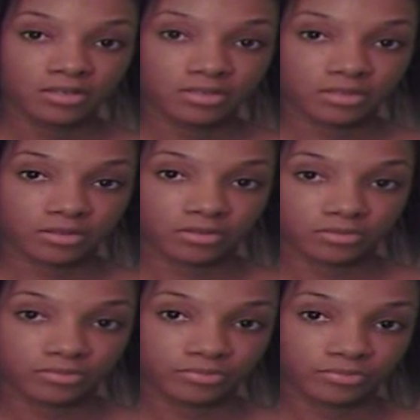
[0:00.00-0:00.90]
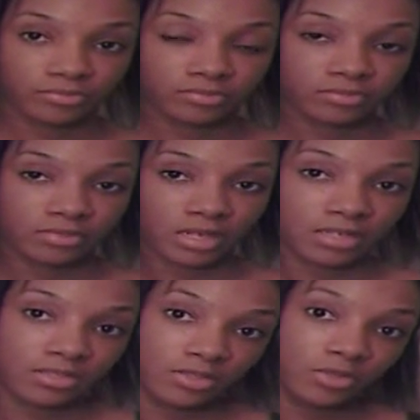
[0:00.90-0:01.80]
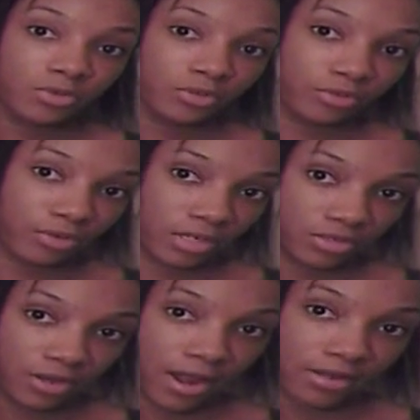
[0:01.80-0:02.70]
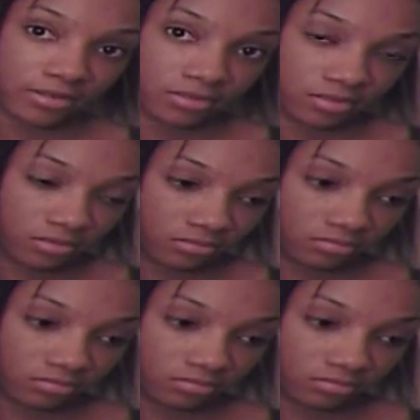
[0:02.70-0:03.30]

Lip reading: So at least 2 or 3 tracks.